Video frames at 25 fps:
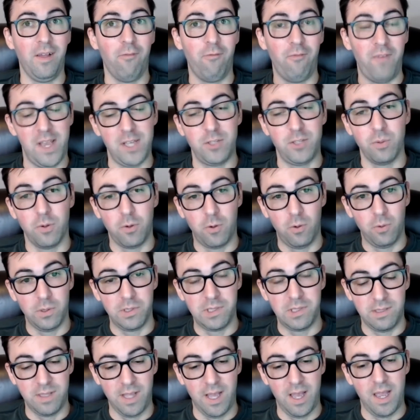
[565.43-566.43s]
Facebook will
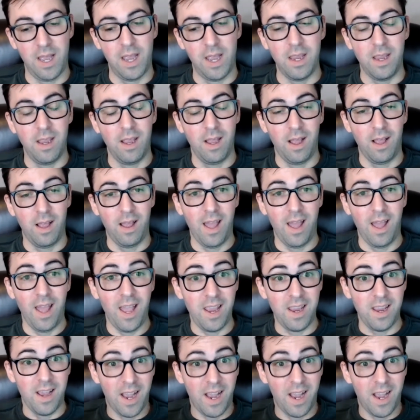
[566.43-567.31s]
say, hey,